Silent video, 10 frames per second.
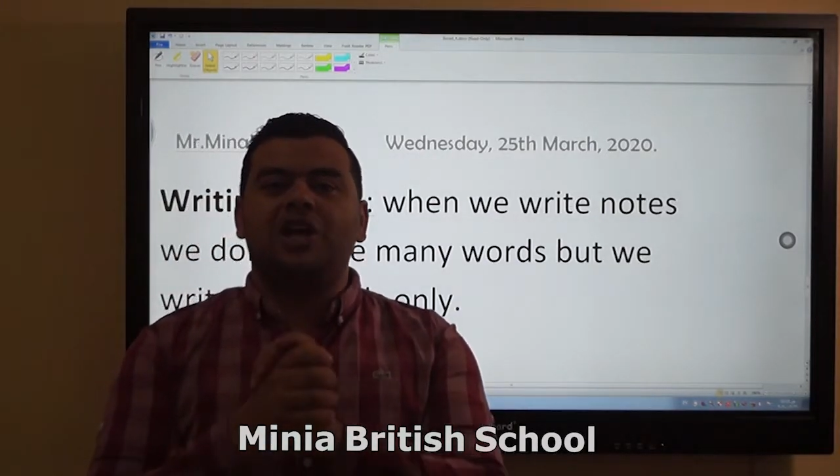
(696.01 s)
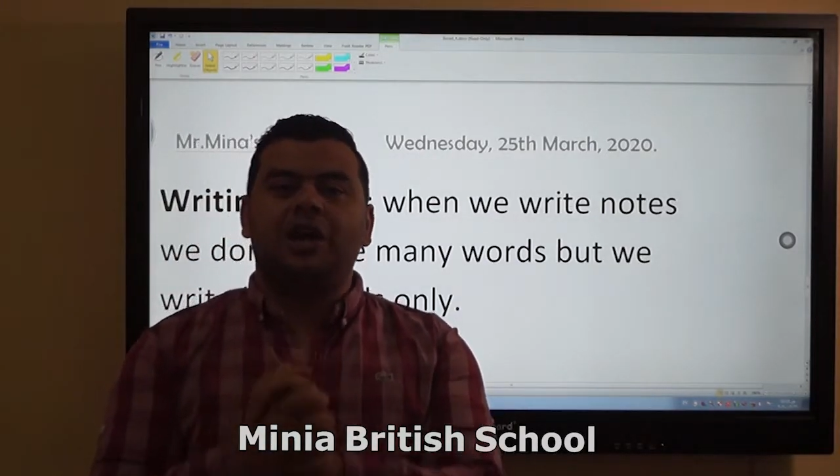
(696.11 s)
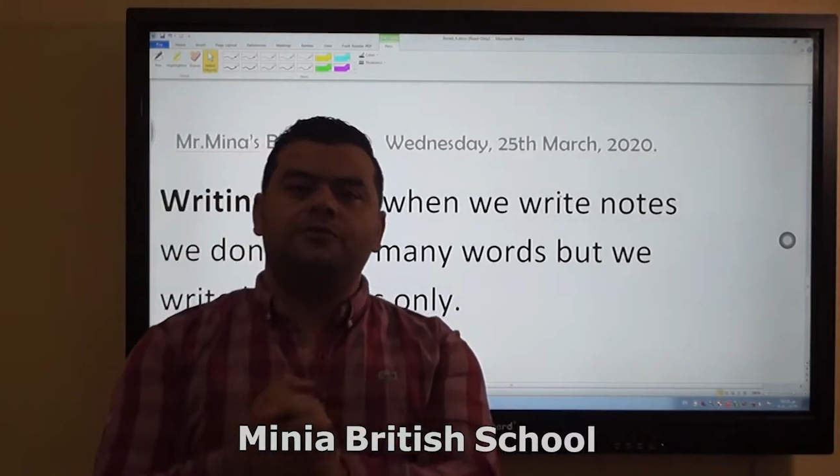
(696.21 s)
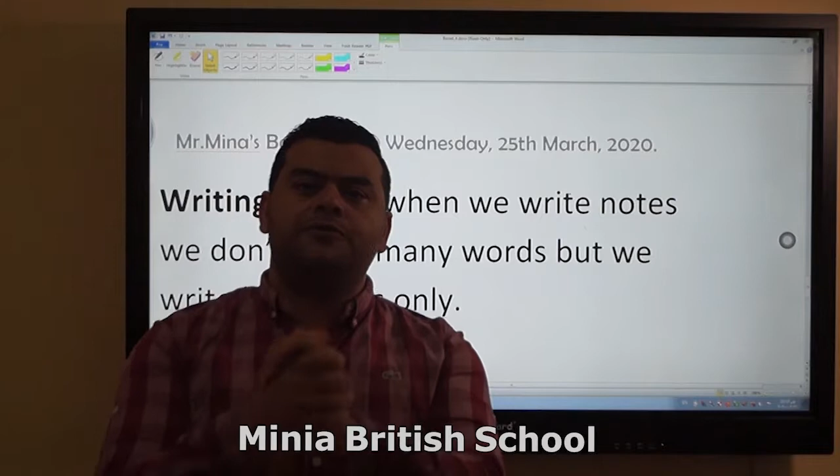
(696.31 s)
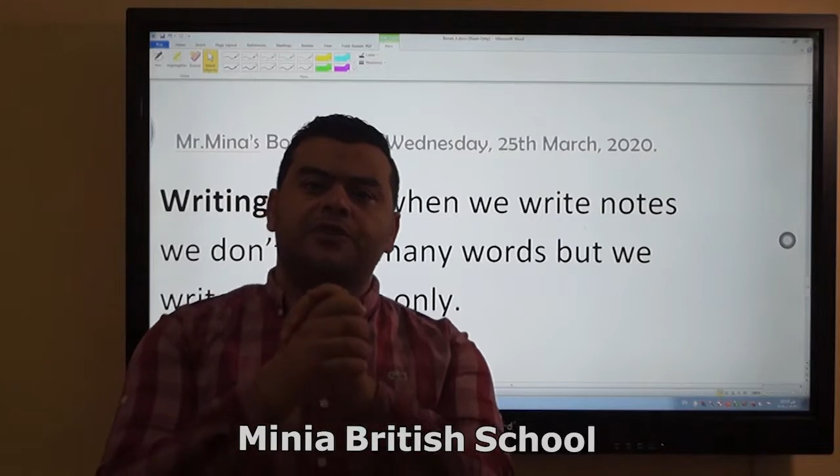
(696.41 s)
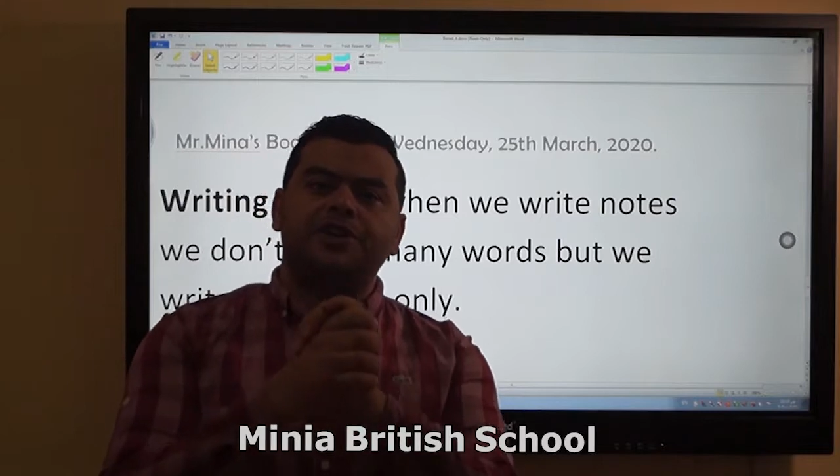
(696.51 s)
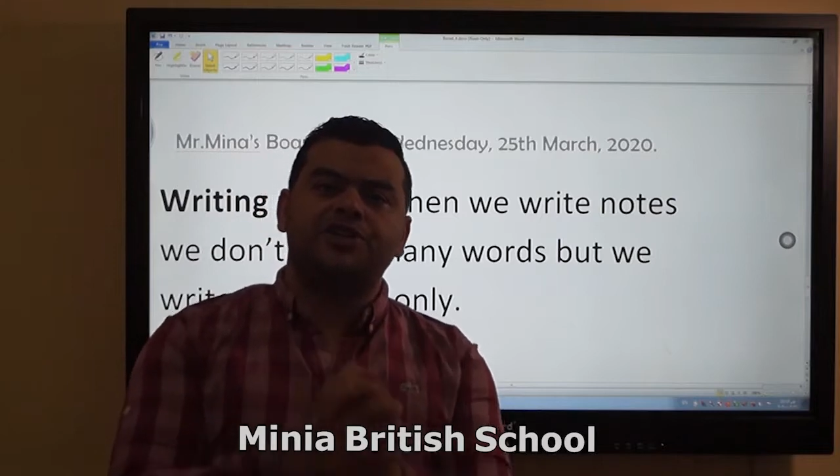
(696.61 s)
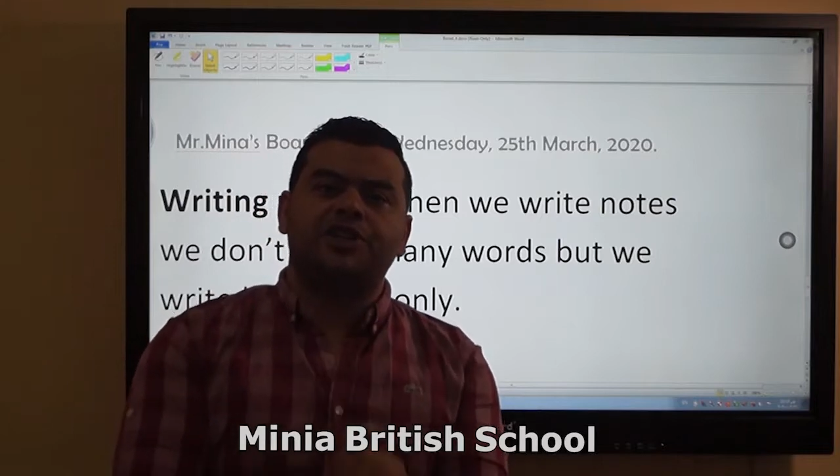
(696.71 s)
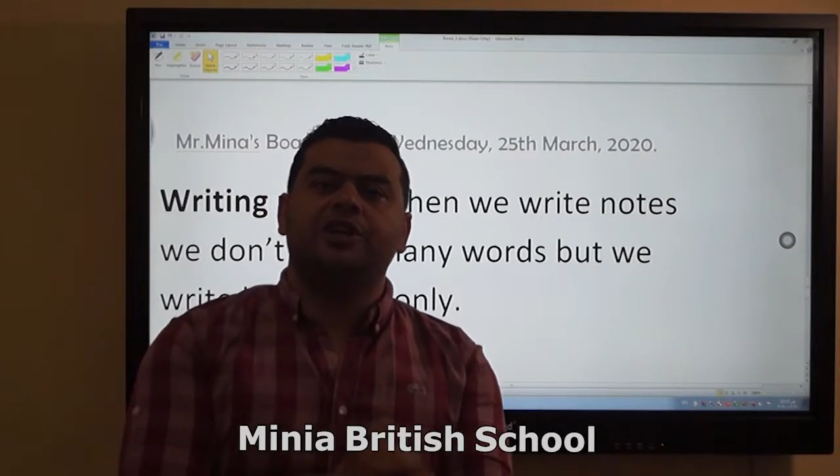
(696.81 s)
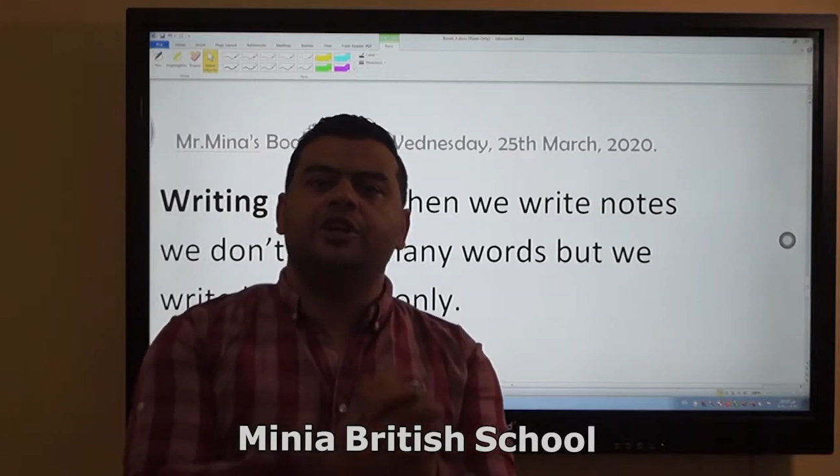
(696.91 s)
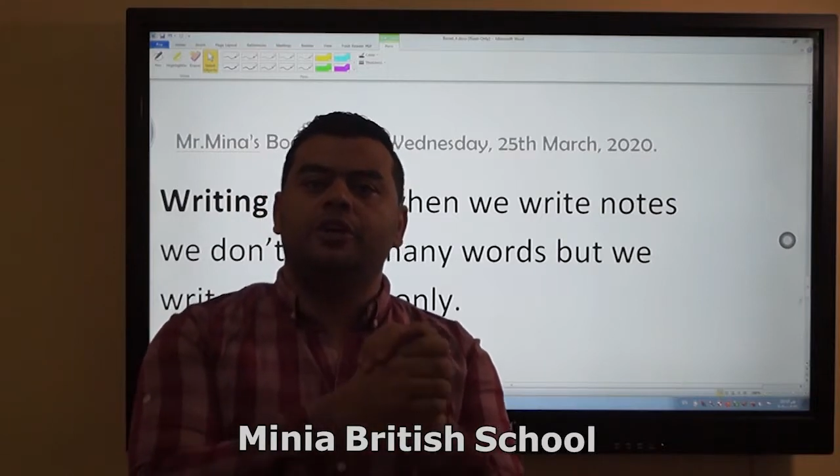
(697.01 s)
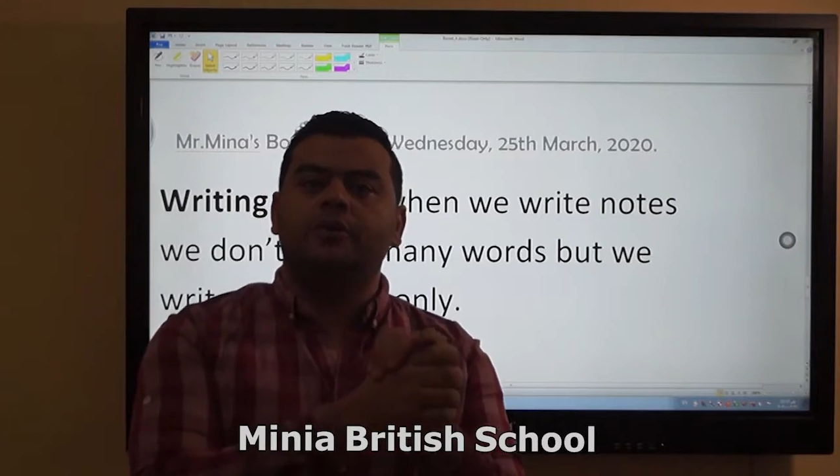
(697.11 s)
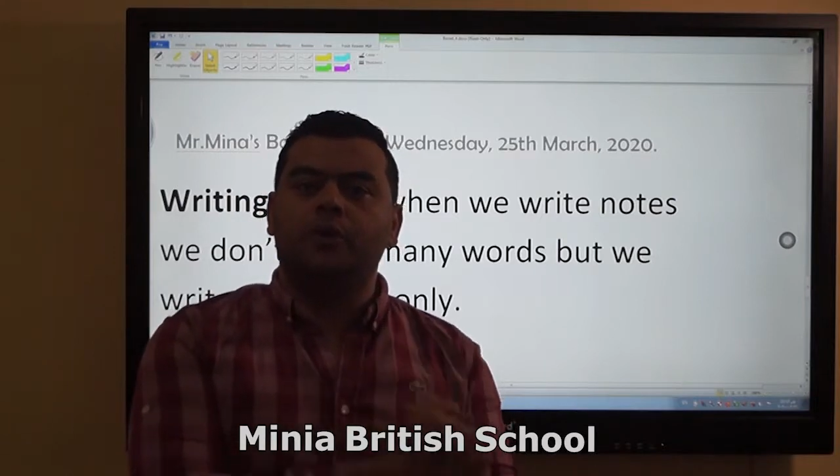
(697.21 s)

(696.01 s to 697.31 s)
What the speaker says: every single